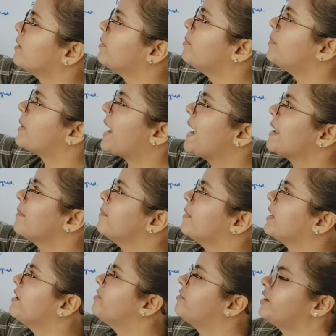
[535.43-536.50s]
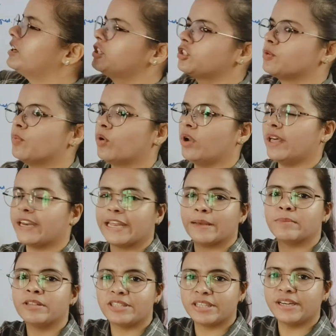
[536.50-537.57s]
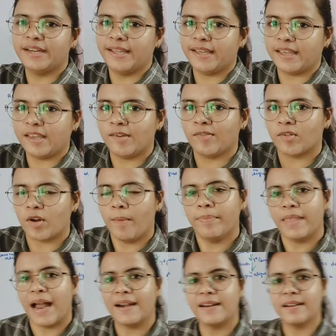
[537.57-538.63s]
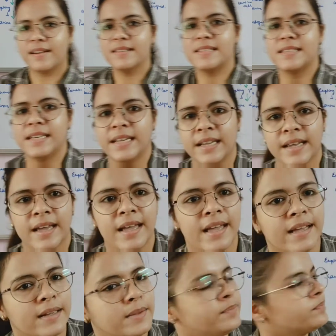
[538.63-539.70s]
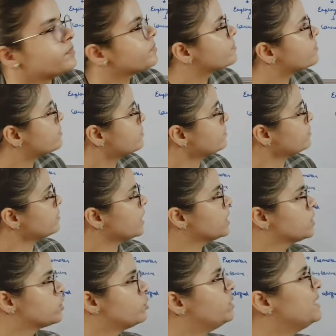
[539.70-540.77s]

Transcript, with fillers: primary first molar, A, B, C, D, E, from that it is D. So the